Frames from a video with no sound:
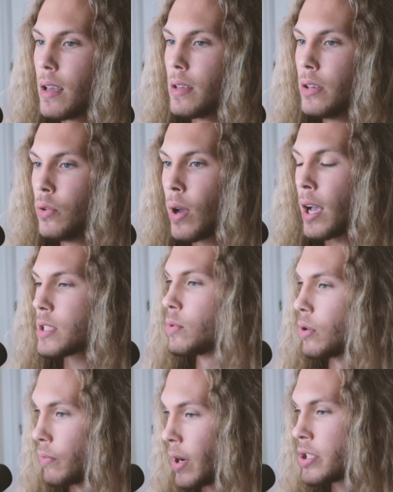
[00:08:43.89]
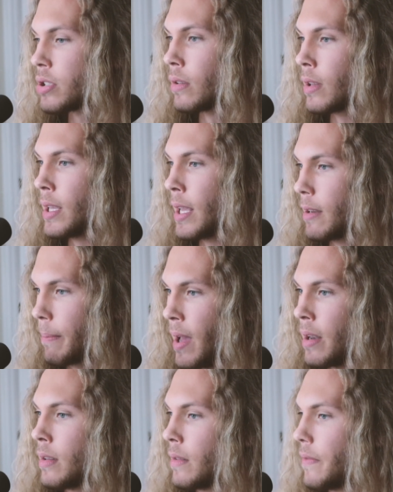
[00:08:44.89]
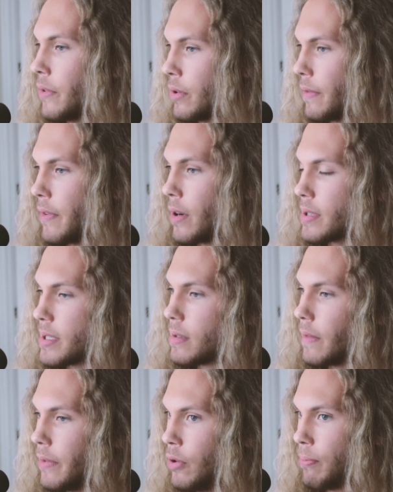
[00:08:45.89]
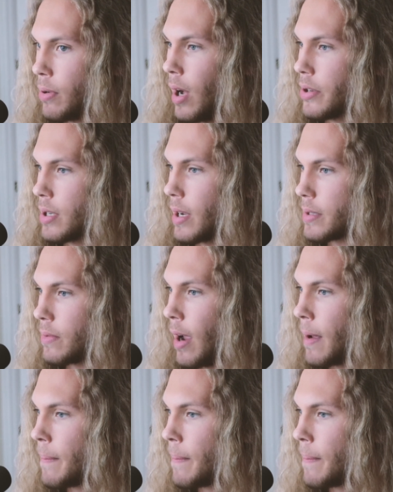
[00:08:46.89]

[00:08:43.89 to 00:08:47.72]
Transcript: you guys were originally independent for your first few projects, right?